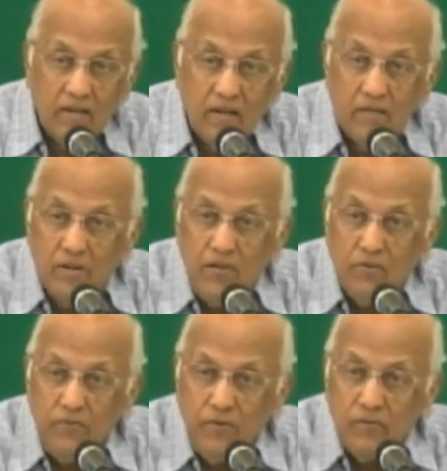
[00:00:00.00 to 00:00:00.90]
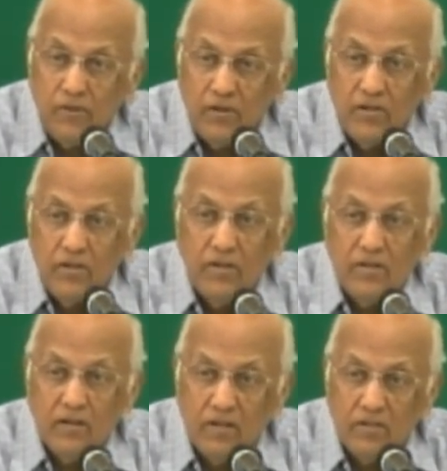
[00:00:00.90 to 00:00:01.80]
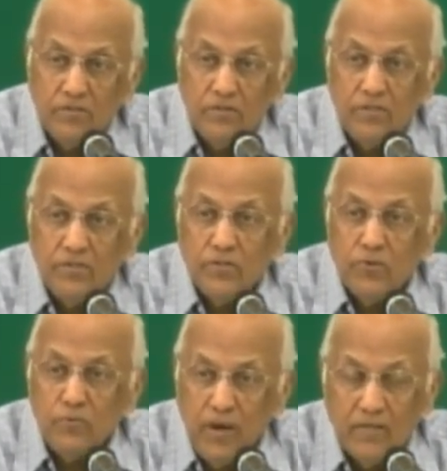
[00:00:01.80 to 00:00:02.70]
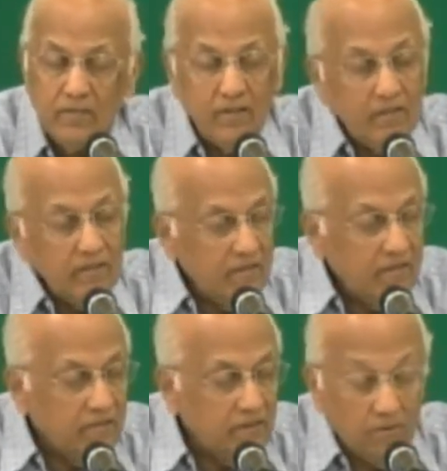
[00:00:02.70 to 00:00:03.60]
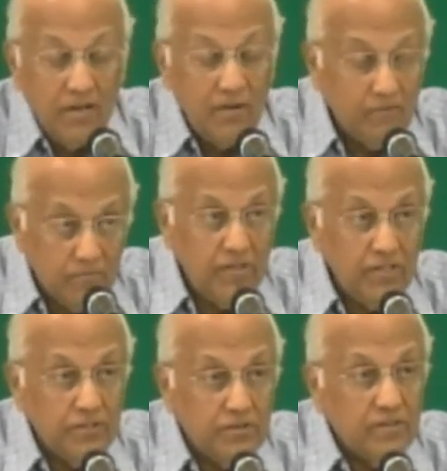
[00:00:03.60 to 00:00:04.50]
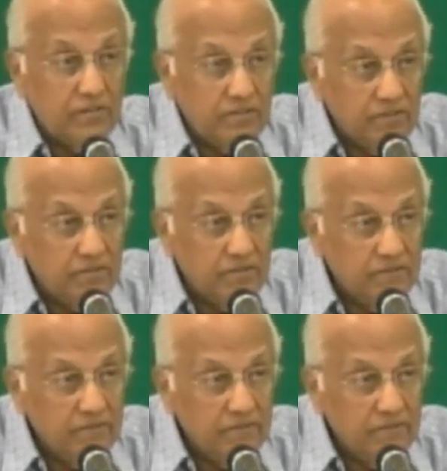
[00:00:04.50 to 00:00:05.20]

And many of you have heard it and understood it so well that you can even preach it to others.